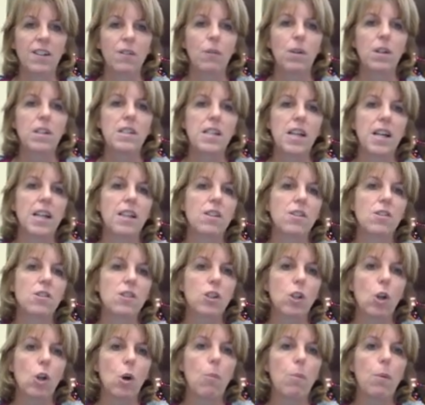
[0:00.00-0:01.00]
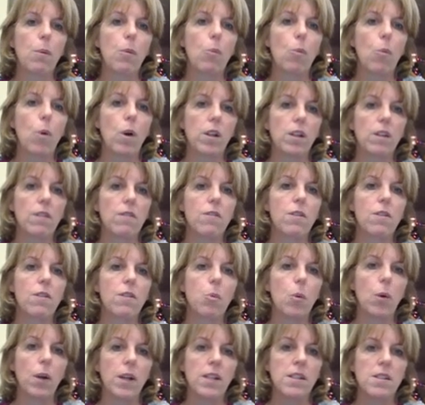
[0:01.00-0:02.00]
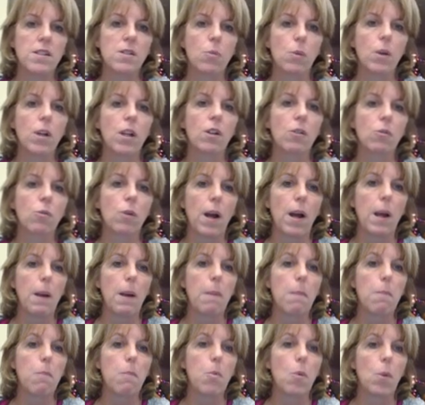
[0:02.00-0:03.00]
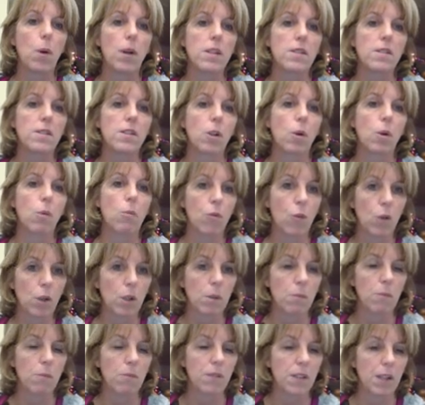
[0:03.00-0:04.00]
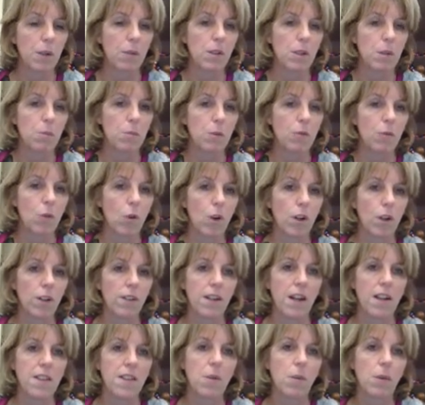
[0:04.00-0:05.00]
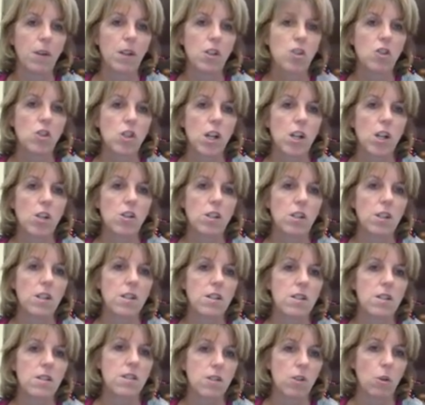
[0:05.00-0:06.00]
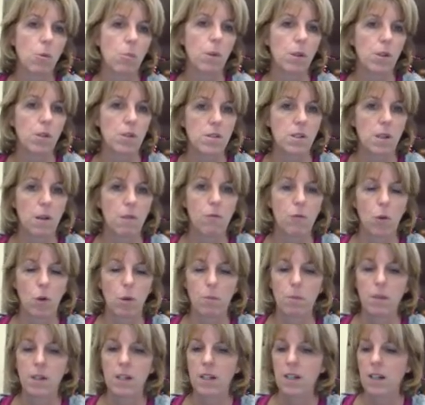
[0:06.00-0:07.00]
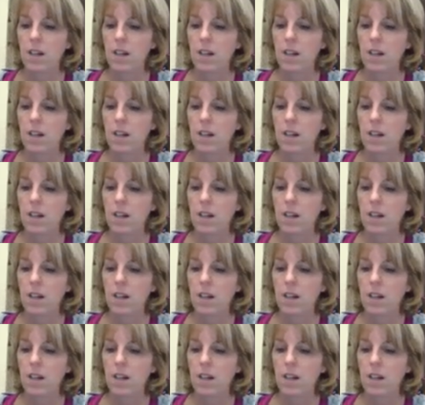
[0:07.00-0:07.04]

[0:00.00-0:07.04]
We could take the slope in one of the points. We could write point slope form like we did before, and then we can change it into slope intercept form.